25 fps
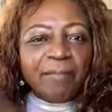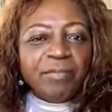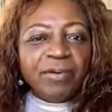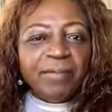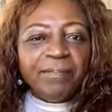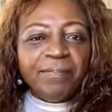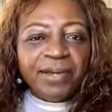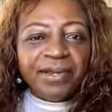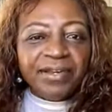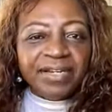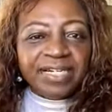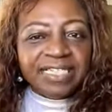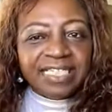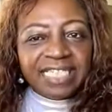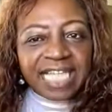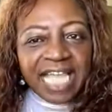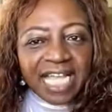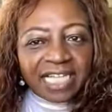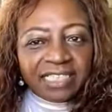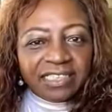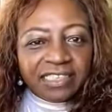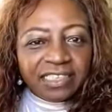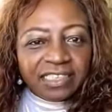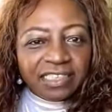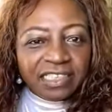prepare the
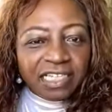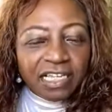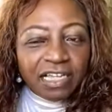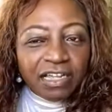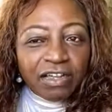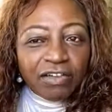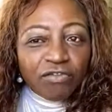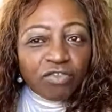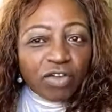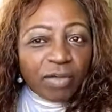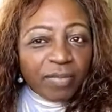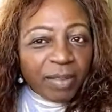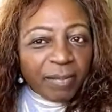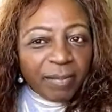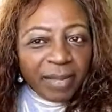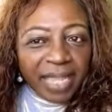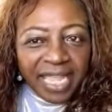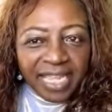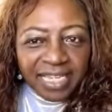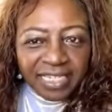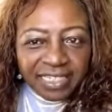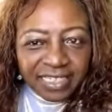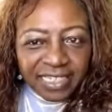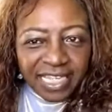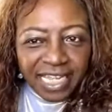taxes from the
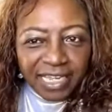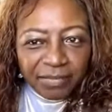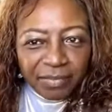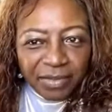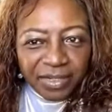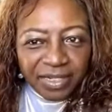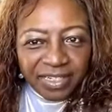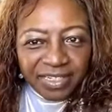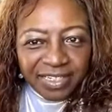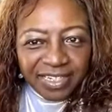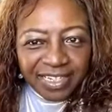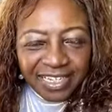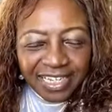bank statement.